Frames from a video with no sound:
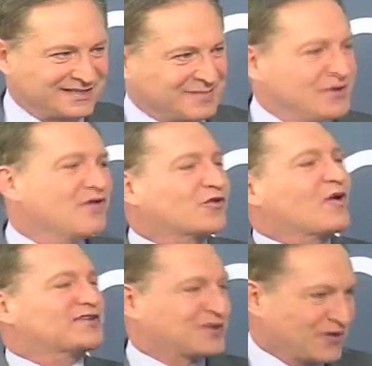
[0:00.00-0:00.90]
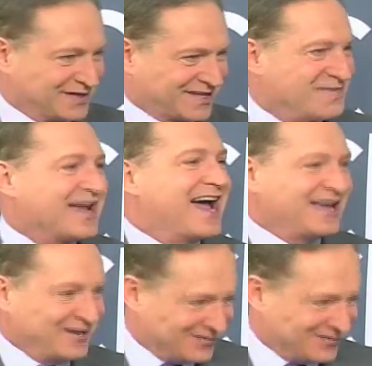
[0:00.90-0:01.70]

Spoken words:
I mean, you have cross currents coming at you.